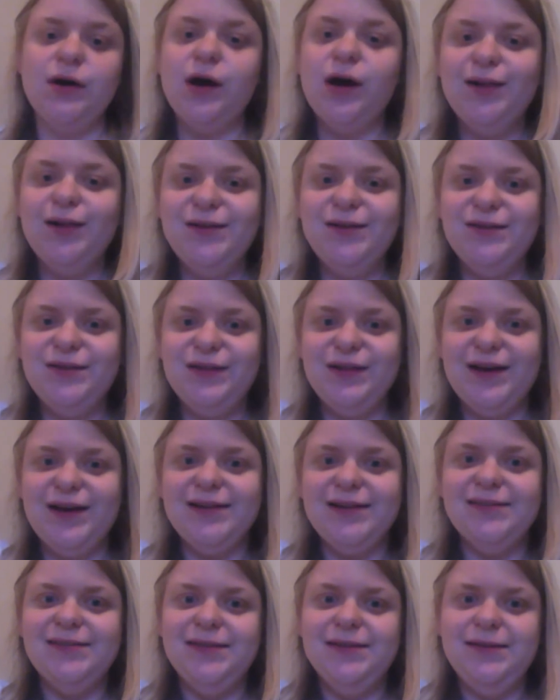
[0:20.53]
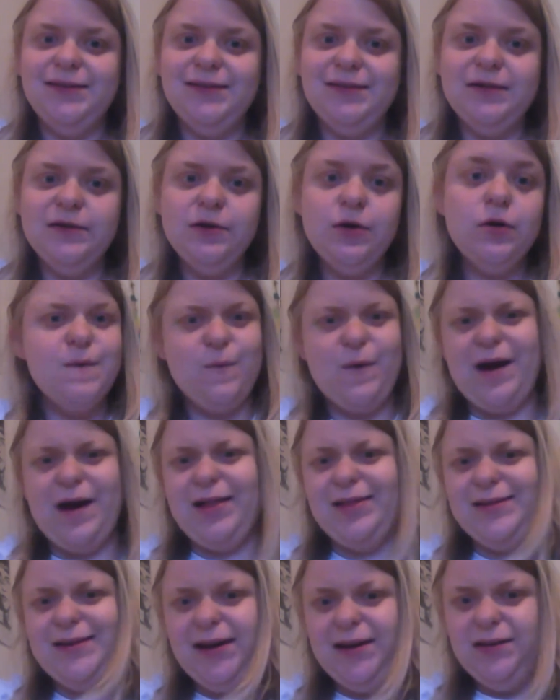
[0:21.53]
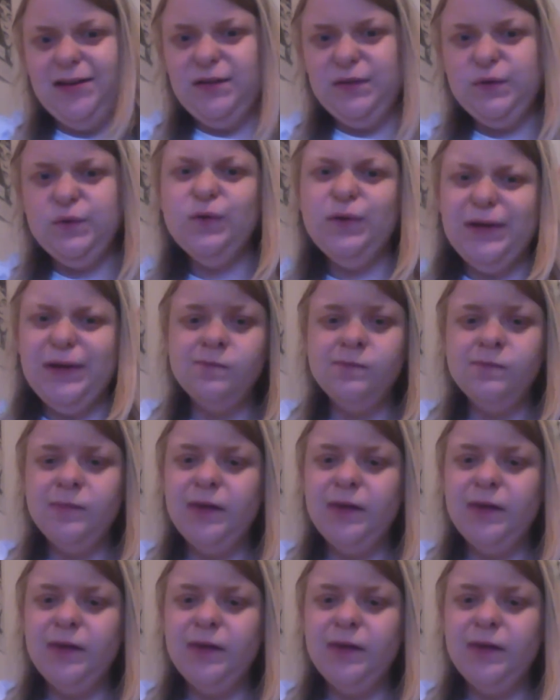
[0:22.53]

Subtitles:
college classes while in high school.